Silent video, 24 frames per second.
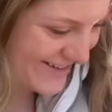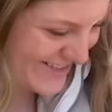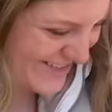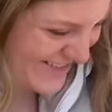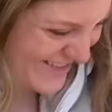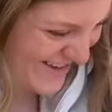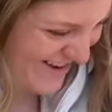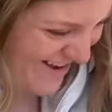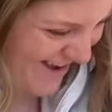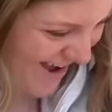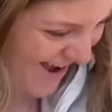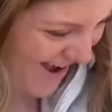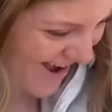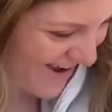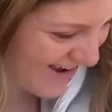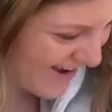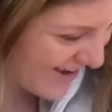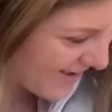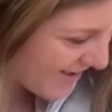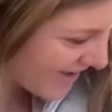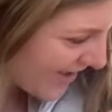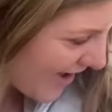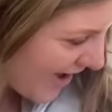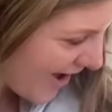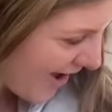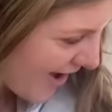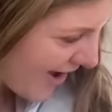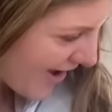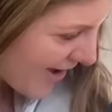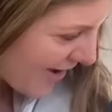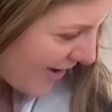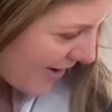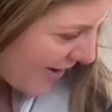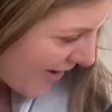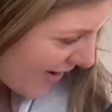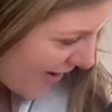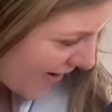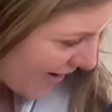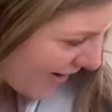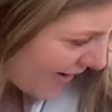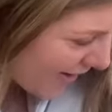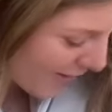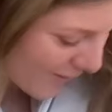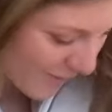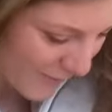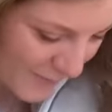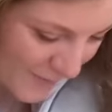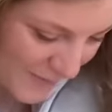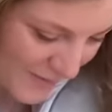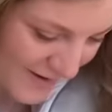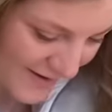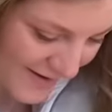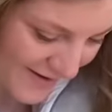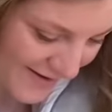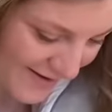is, oh.